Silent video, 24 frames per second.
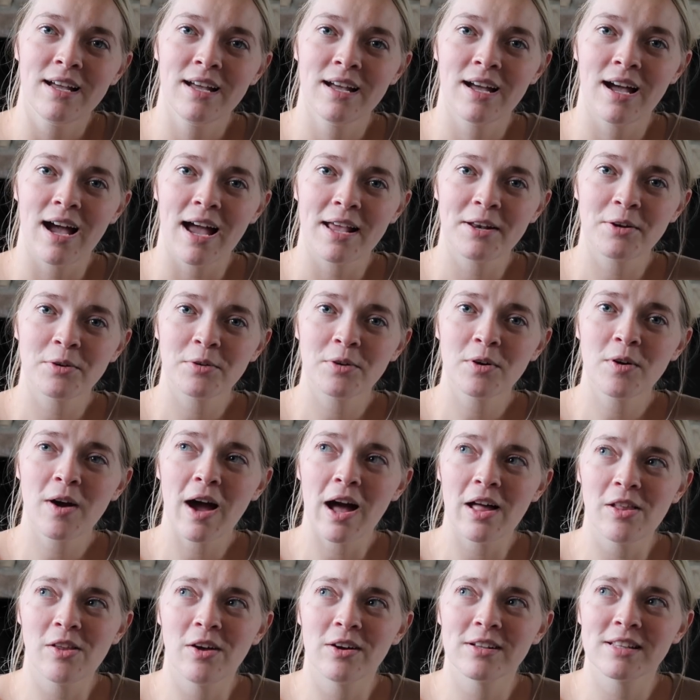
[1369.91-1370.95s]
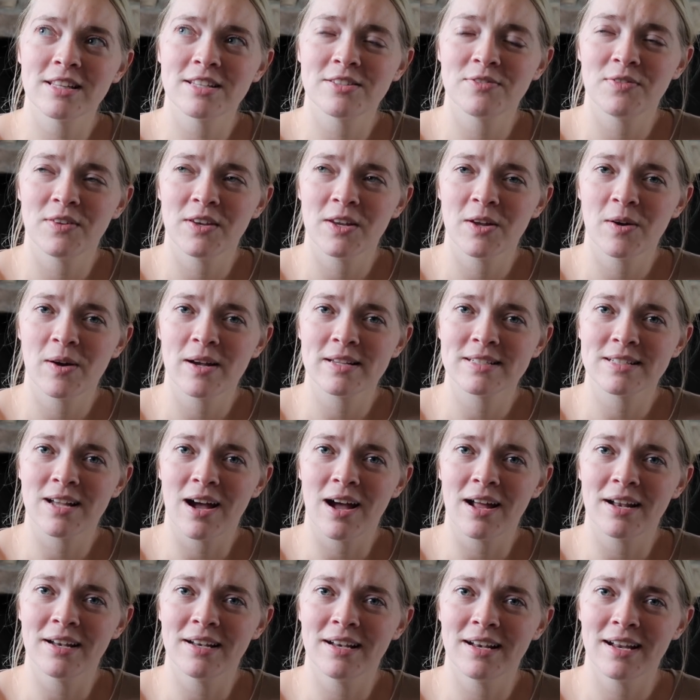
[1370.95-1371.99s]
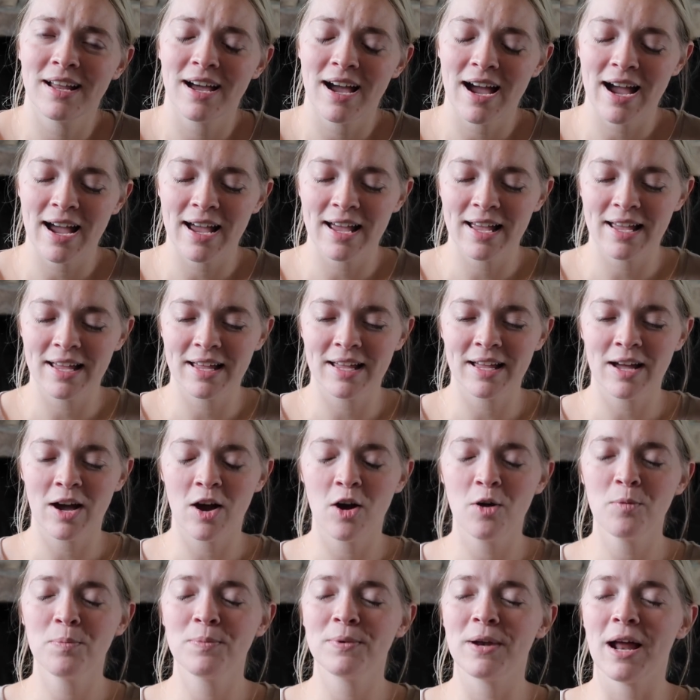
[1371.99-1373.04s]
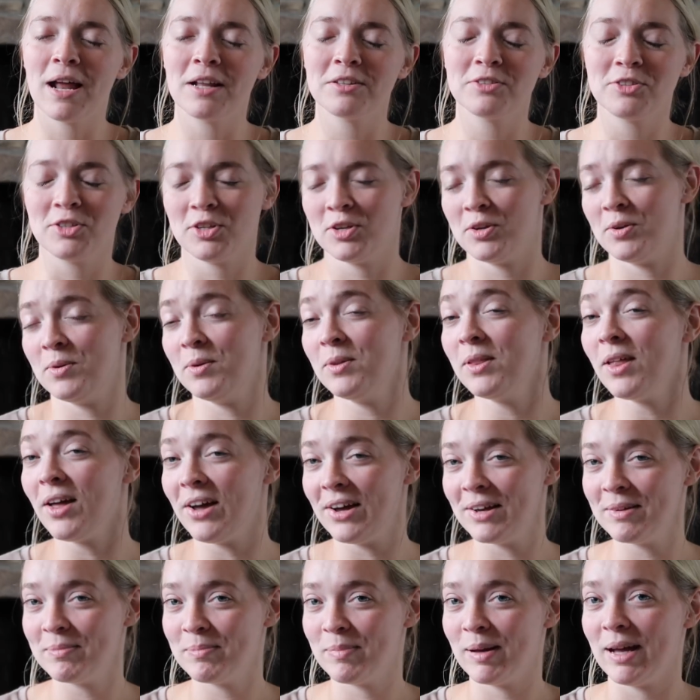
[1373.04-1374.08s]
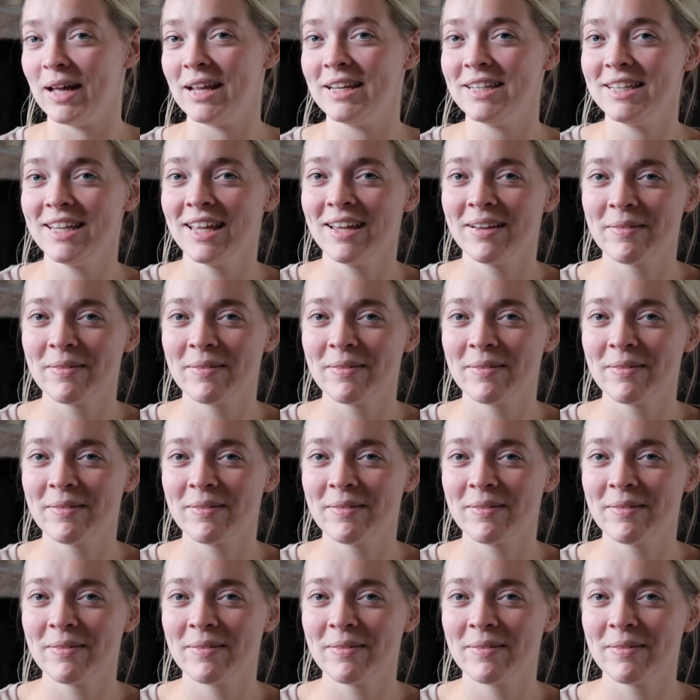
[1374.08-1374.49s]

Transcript: I don't know how long this video has gotten I hope not too long but